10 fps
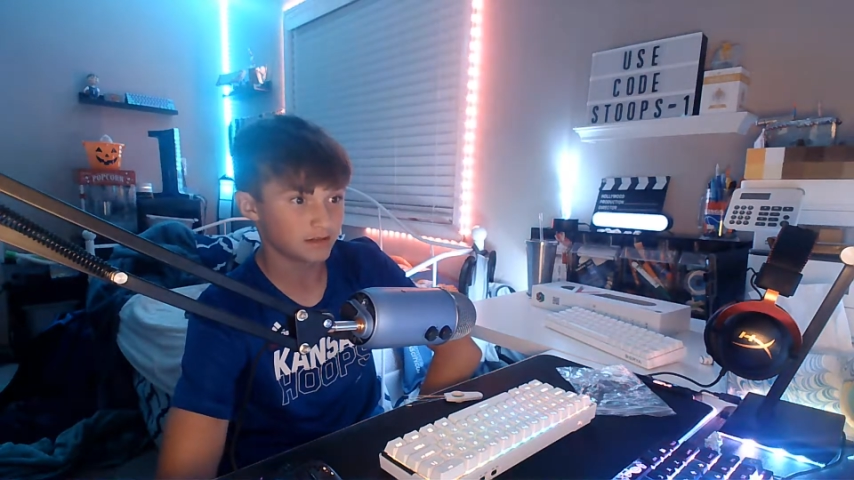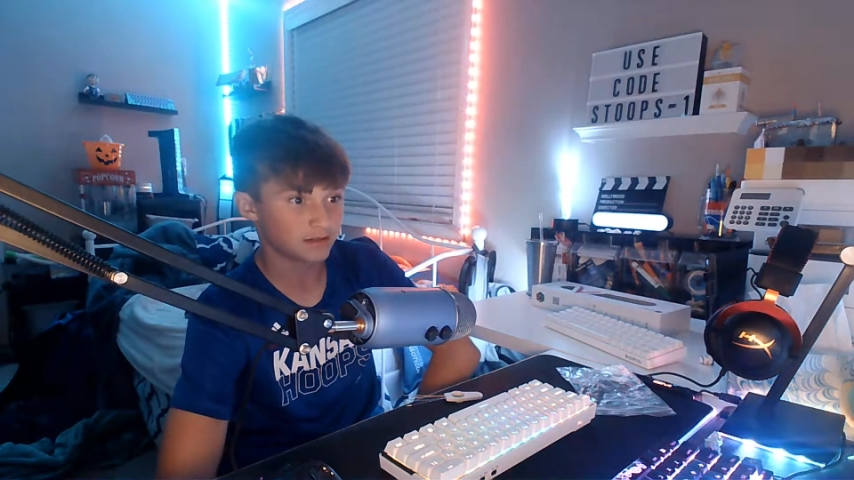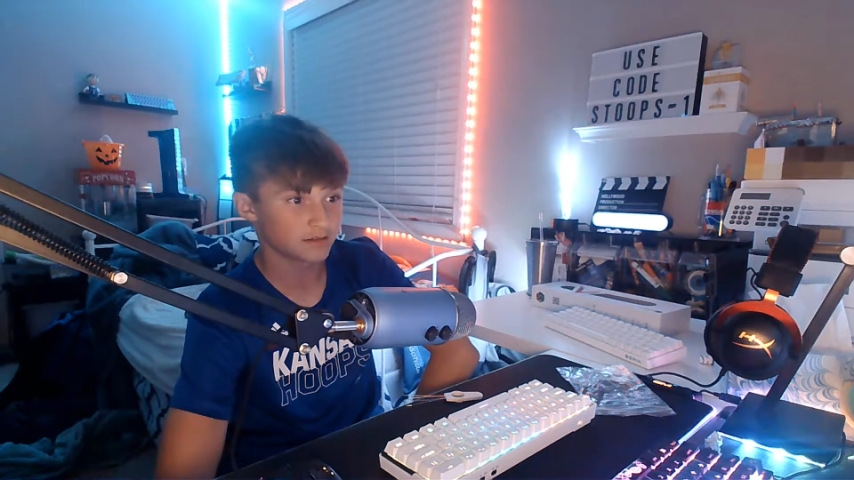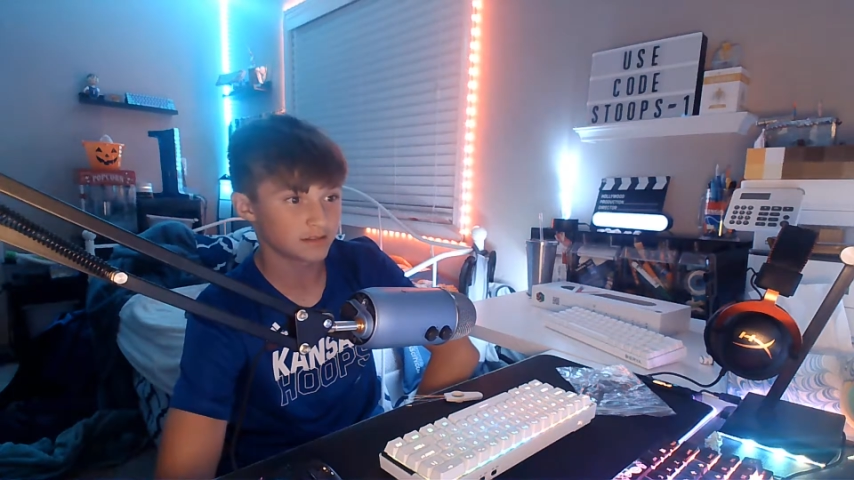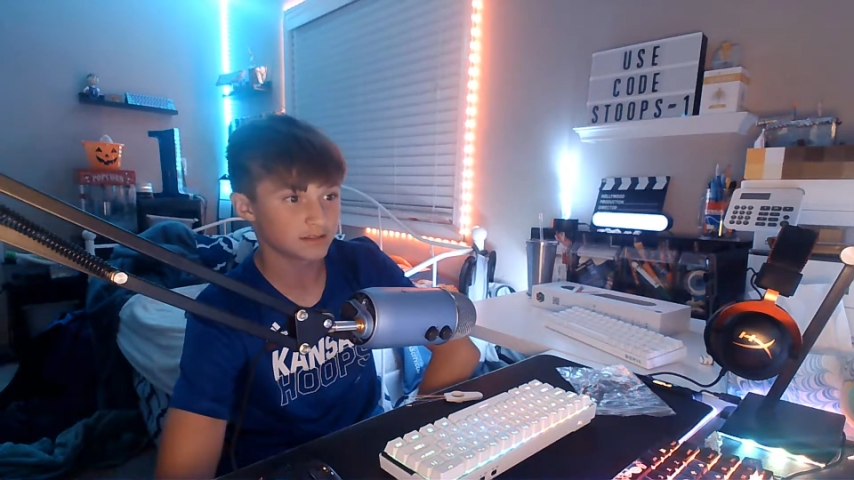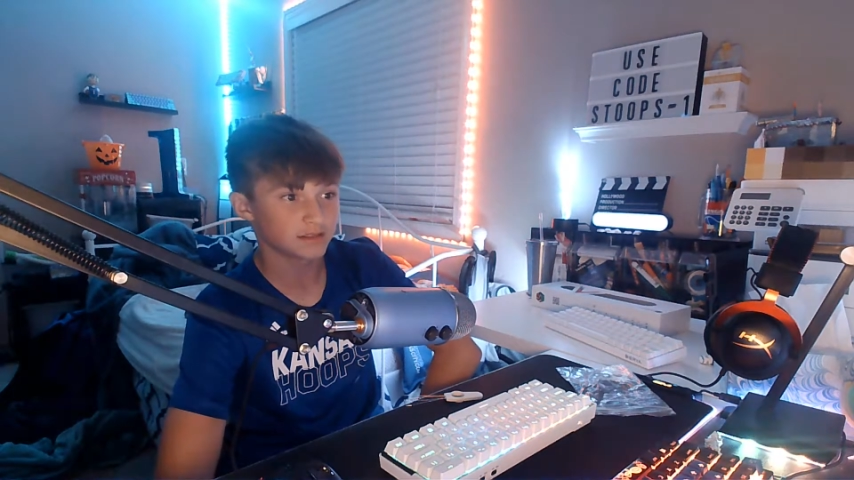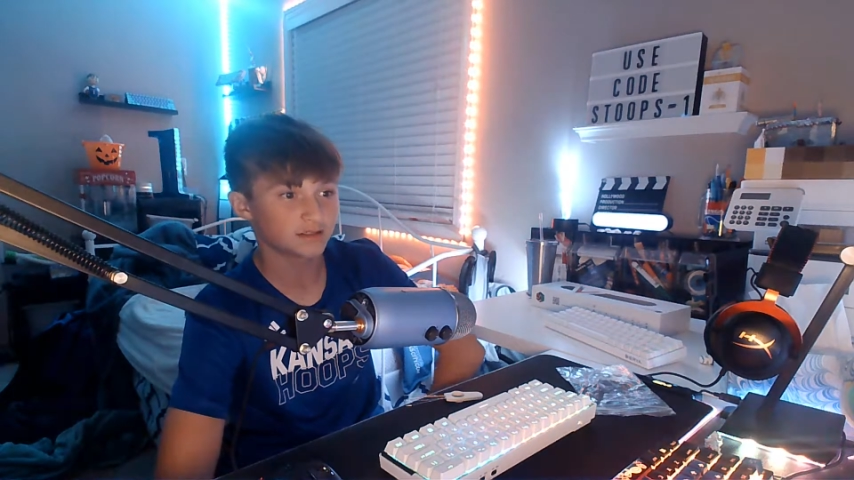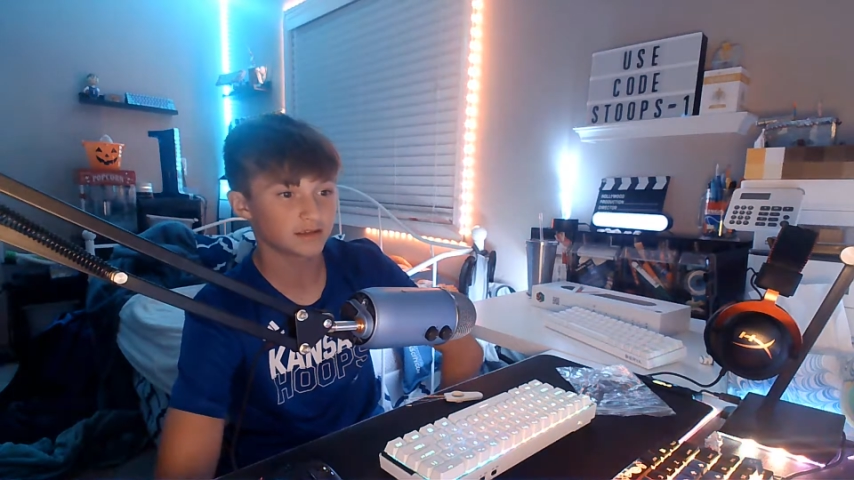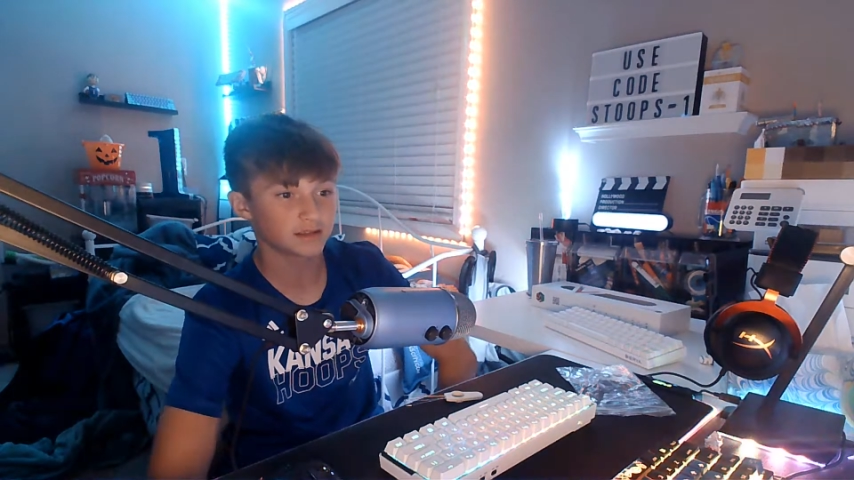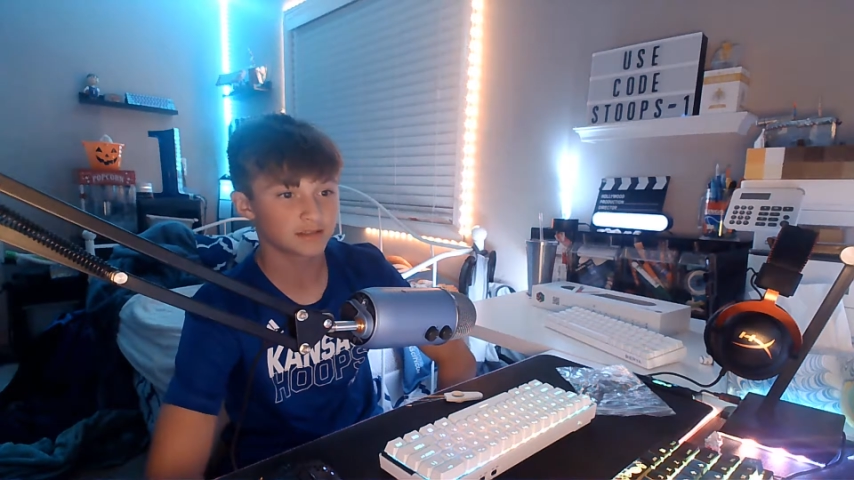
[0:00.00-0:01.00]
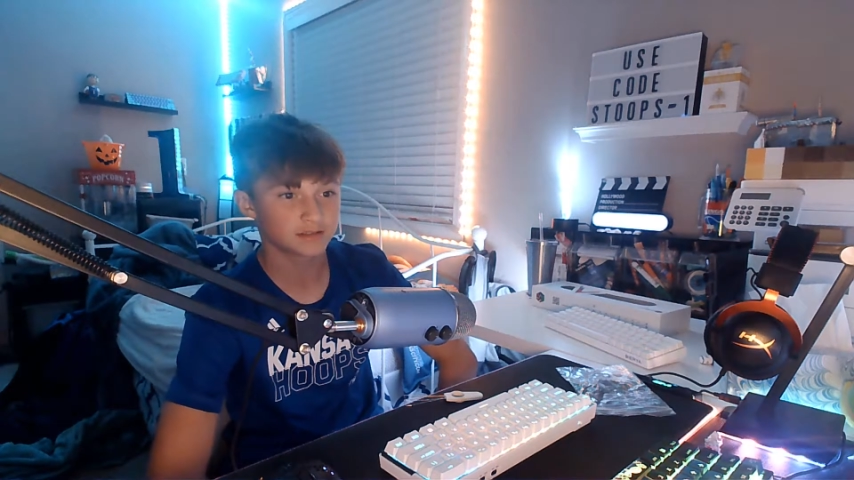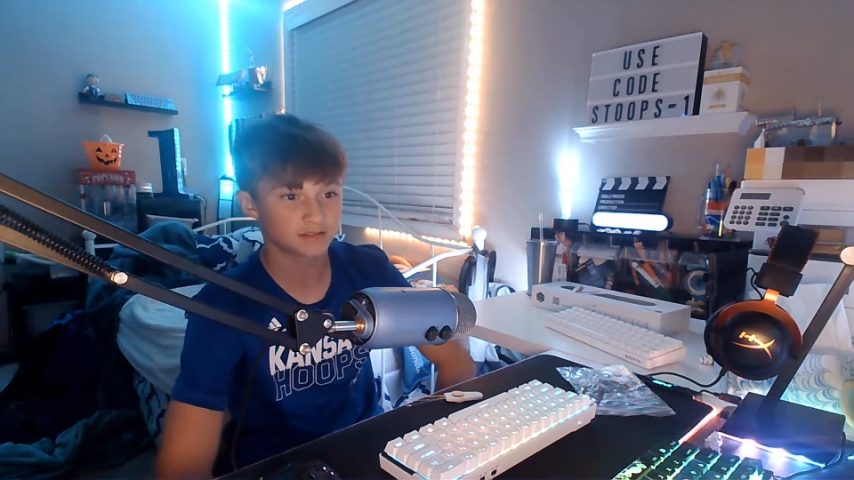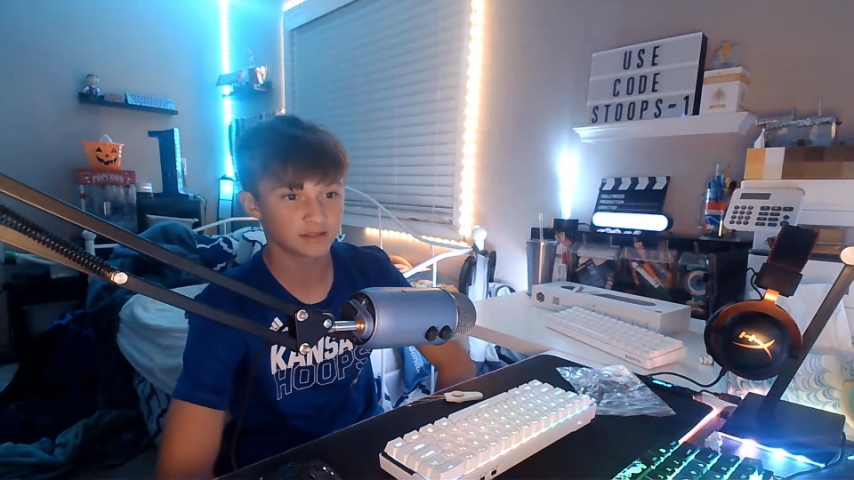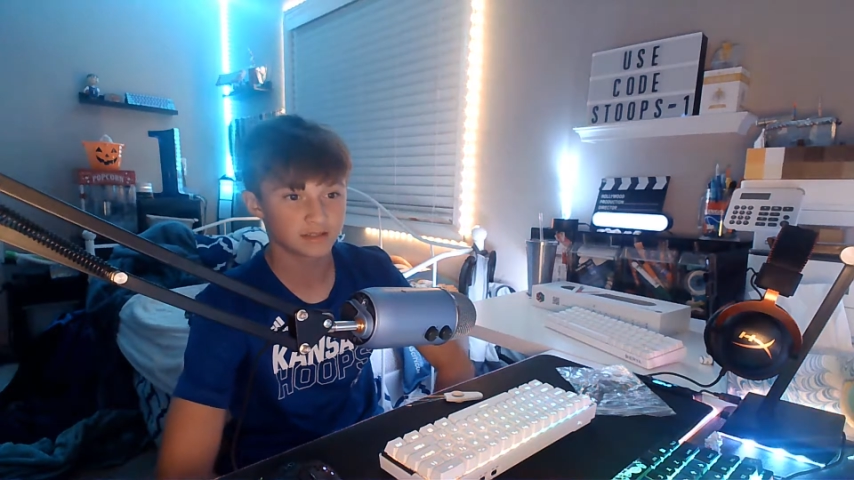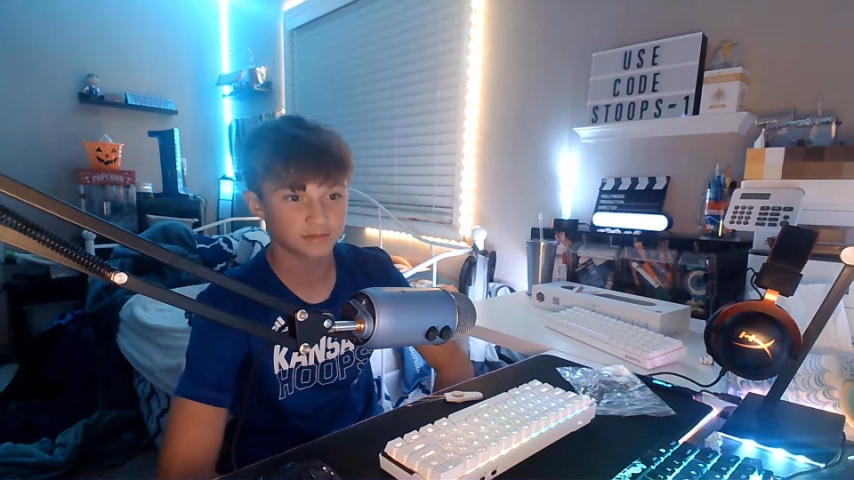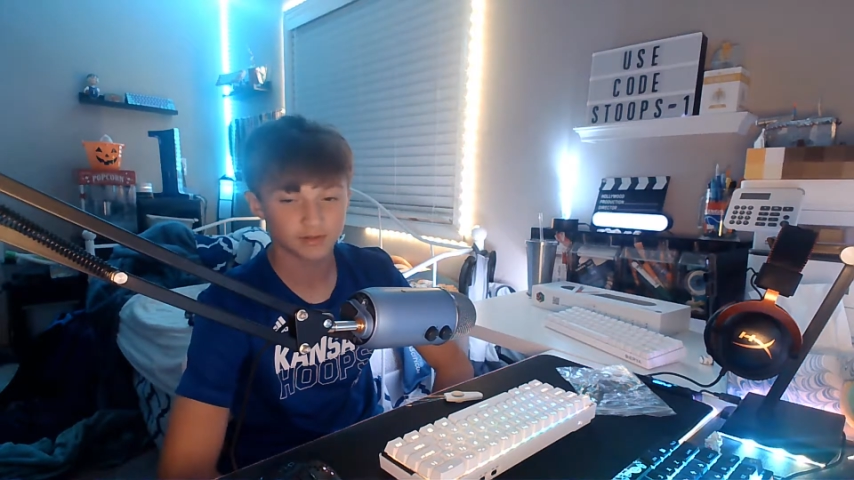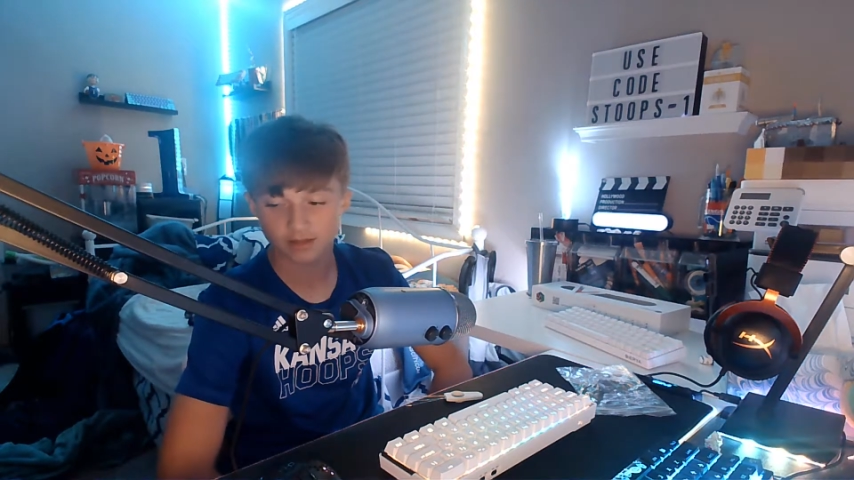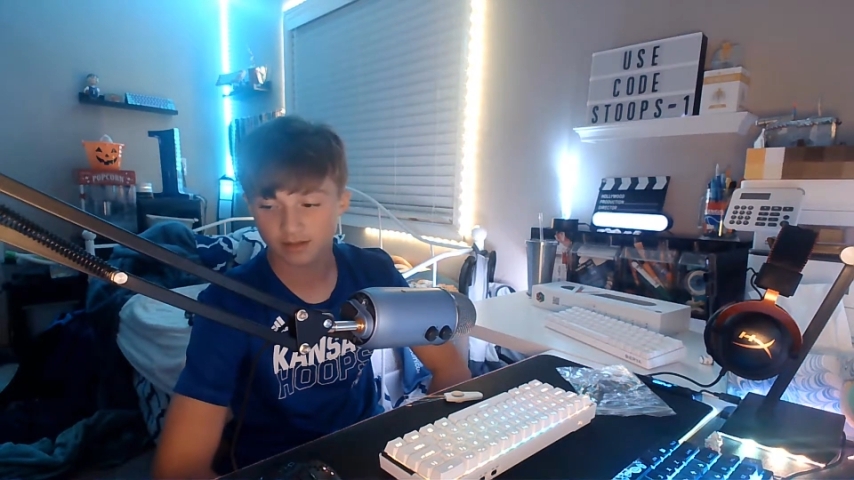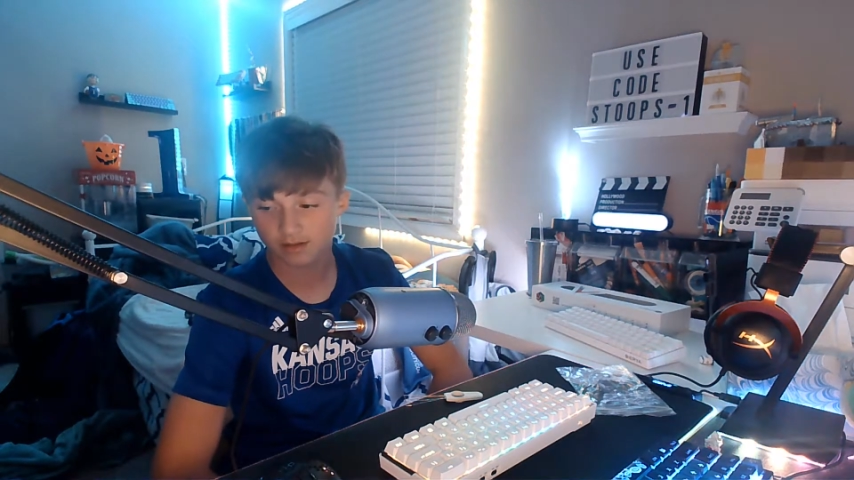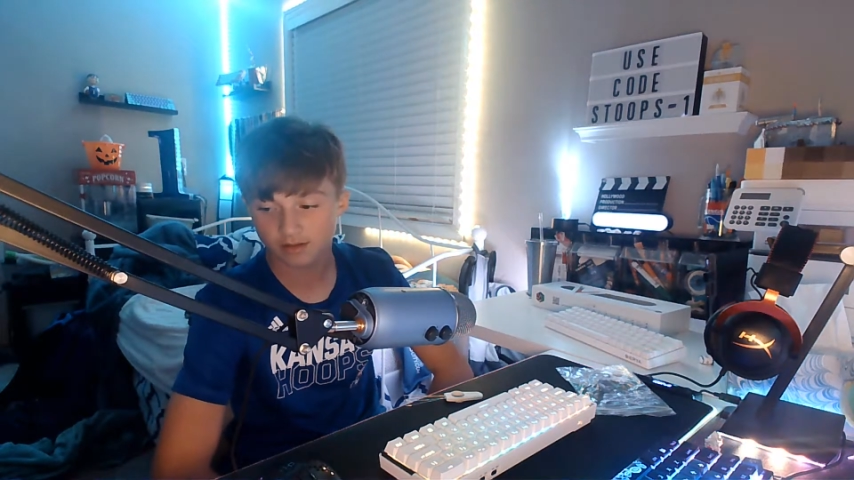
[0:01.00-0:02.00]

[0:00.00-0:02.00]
honestly. It's pretty good.